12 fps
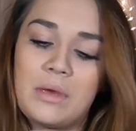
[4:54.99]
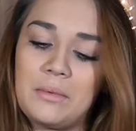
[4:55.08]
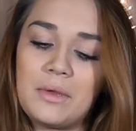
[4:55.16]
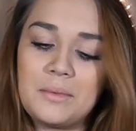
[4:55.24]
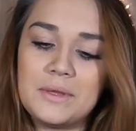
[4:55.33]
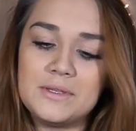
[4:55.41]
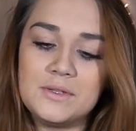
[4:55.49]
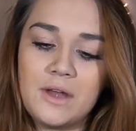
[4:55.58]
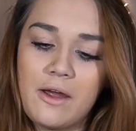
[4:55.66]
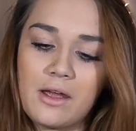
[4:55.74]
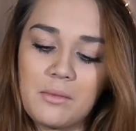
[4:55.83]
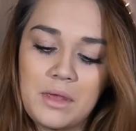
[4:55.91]
Probably way too
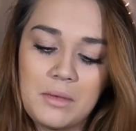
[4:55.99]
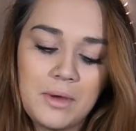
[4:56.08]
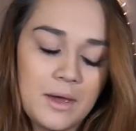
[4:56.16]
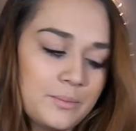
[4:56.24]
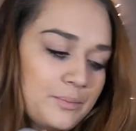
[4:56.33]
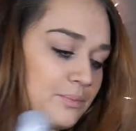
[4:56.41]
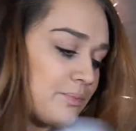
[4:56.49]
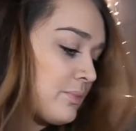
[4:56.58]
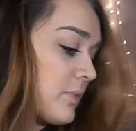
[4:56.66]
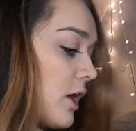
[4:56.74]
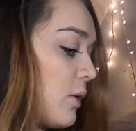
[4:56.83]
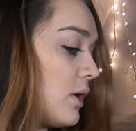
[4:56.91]
dark on me, but
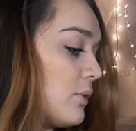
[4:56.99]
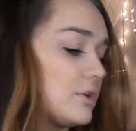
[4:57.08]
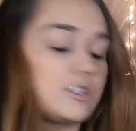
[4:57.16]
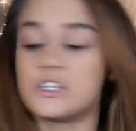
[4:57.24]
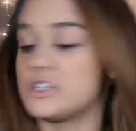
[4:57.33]
oh well, we'll